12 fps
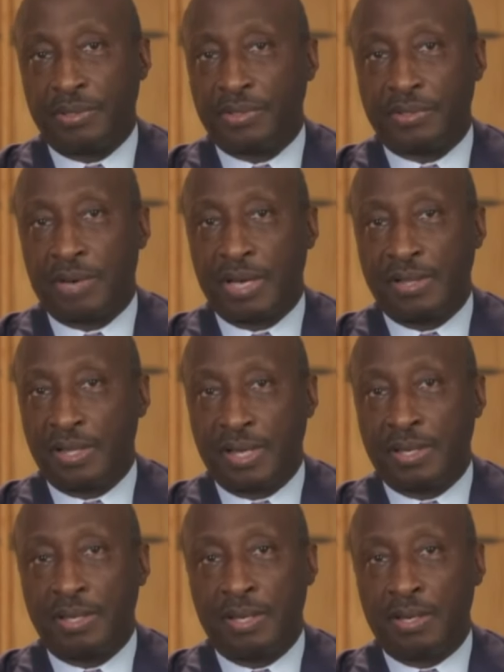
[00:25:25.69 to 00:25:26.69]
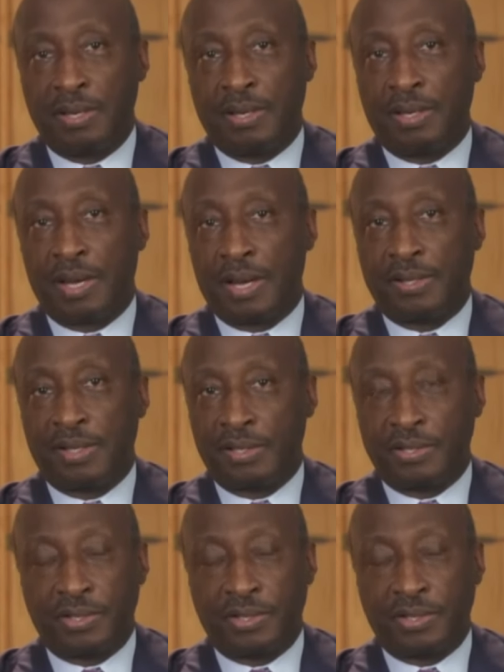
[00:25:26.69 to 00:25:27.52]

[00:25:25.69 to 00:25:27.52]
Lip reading: And so I think to